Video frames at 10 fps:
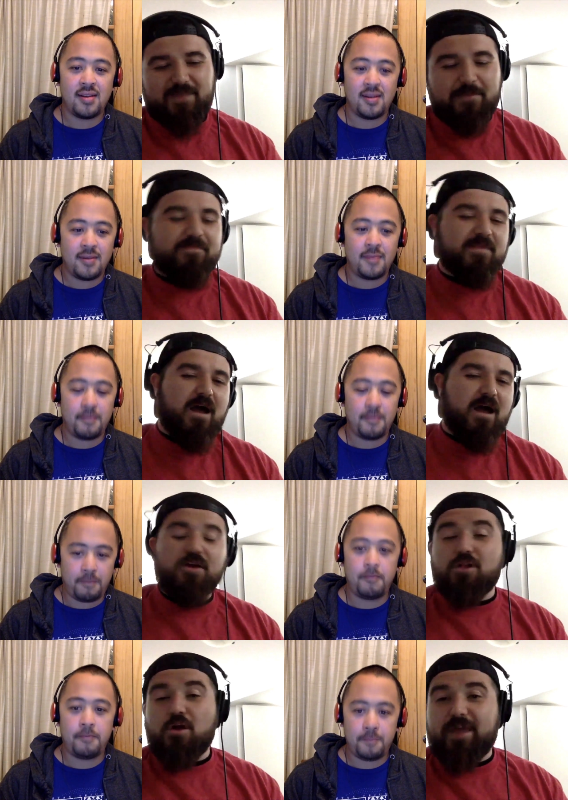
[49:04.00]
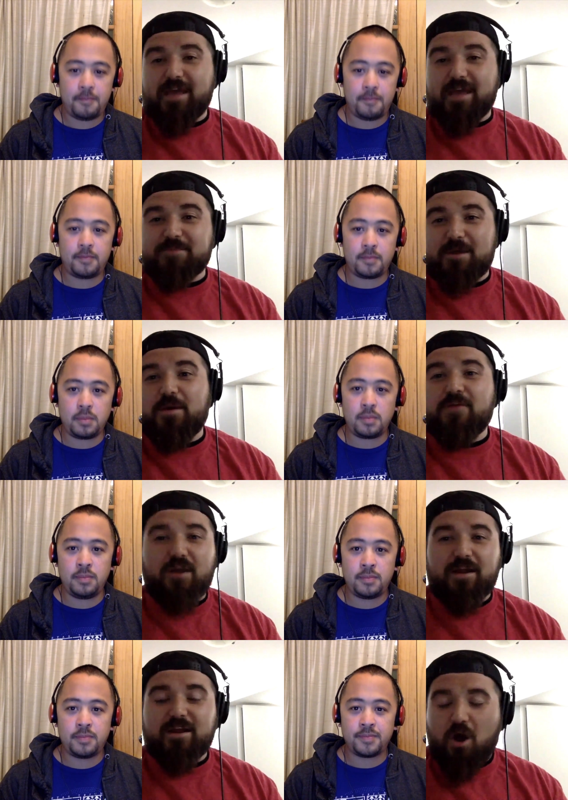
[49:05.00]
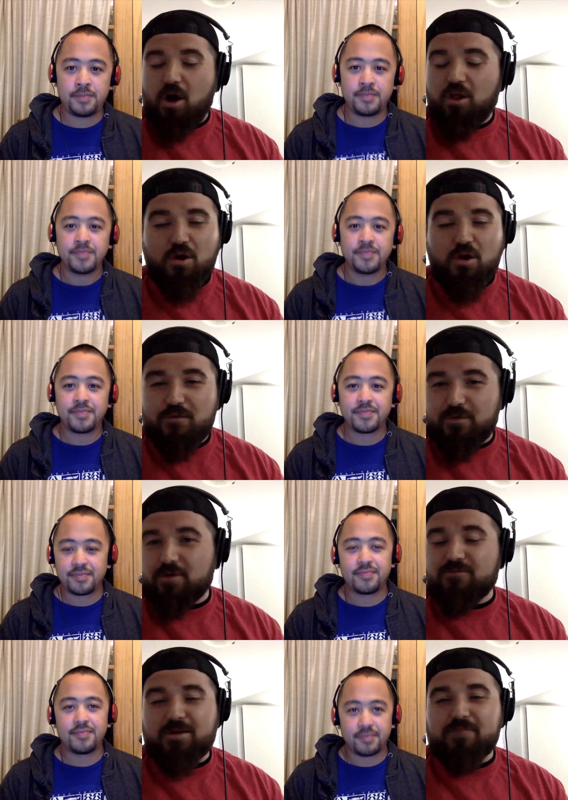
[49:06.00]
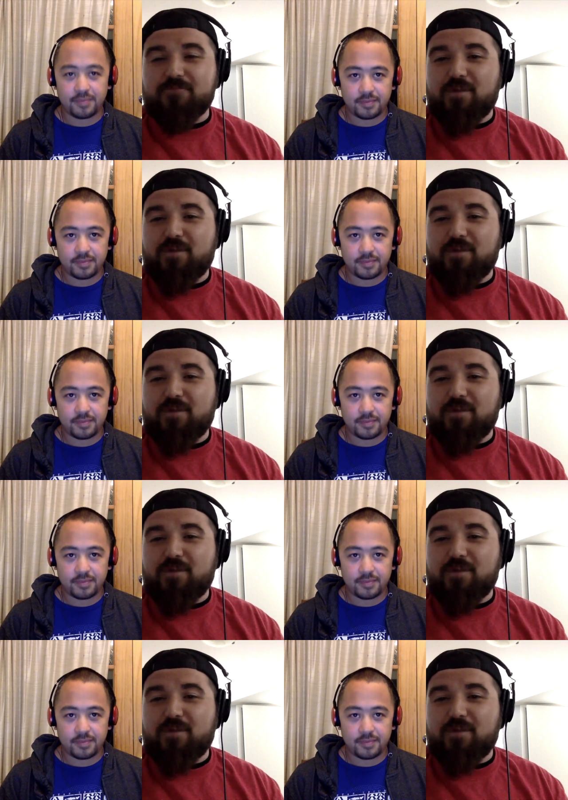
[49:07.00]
Speaker 1: Yep. Glowcast, by the way, running all over, running